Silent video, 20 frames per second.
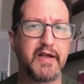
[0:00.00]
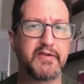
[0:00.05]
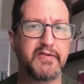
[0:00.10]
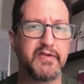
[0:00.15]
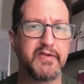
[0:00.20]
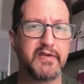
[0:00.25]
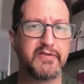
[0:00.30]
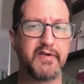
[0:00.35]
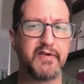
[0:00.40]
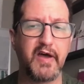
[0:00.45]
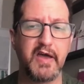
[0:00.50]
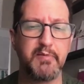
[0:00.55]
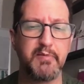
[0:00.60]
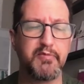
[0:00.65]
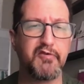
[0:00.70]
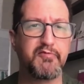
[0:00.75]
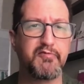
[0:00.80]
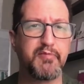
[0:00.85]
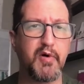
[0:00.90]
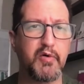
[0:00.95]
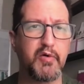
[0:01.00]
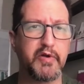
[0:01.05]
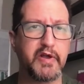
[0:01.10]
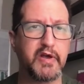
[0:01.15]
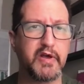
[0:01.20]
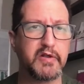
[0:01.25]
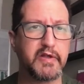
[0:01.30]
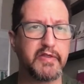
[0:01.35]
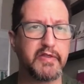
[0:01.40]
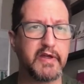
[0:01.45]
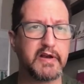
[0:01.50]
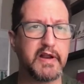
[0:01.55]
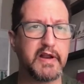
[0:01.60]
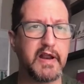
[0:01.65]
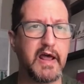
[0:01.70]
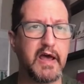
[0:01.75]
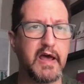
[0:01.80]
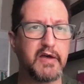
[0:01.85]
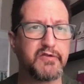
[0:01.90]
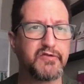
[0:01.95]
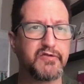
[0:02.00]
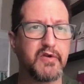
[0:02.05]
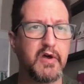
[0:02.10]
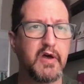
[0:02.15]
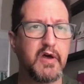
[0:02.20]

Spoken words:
the type of bone healing that it has.